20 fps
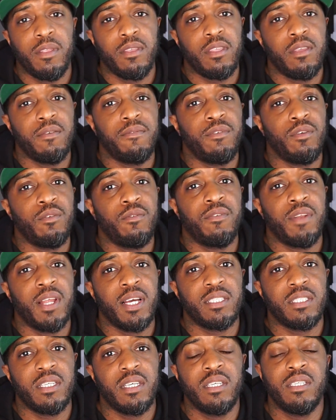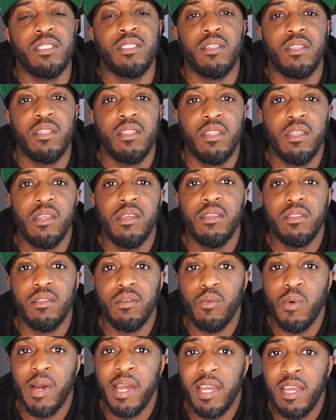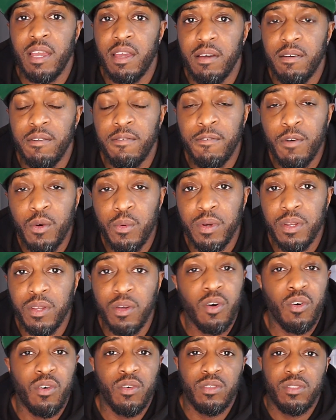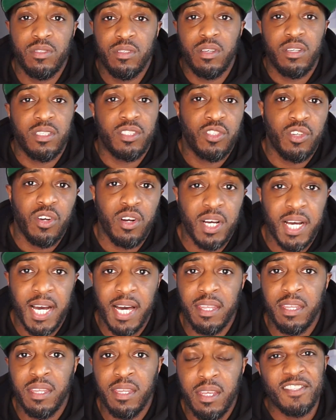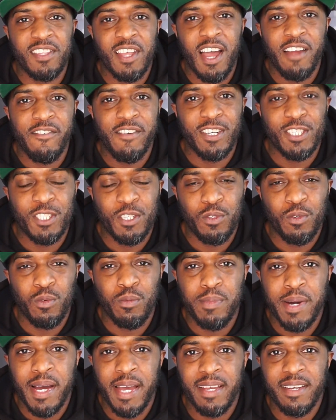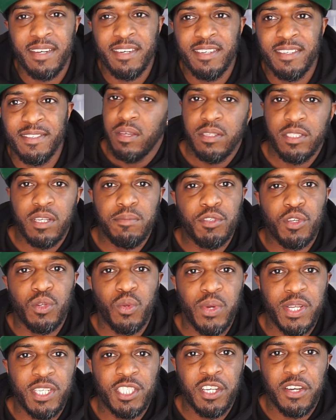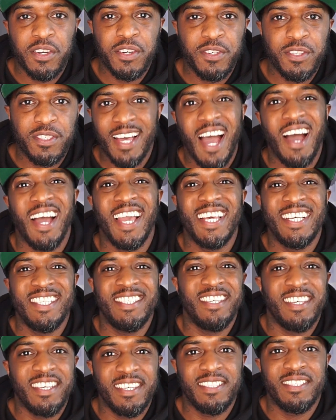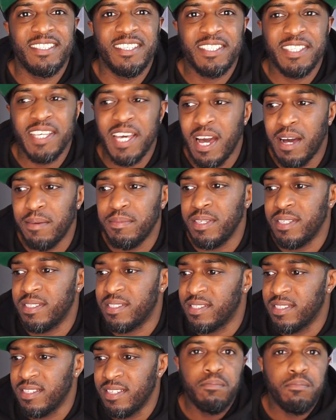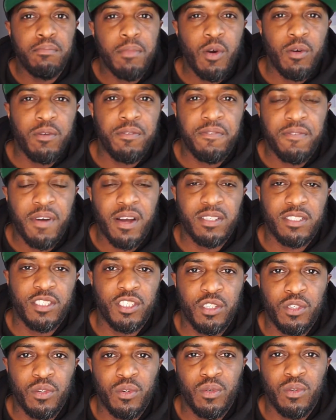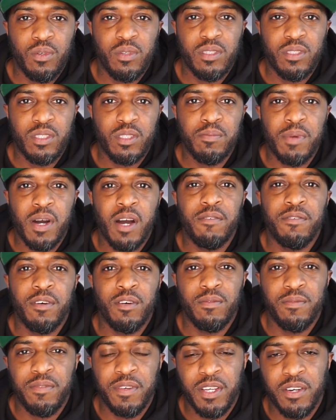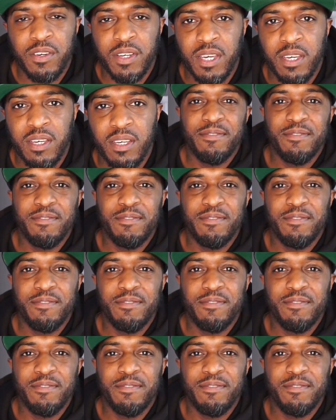the Viewflex is the way forward, or a shotgun directional mic. So I'm just gonna quickly show you how easy it is to set up this multifunctional smartphone video kit,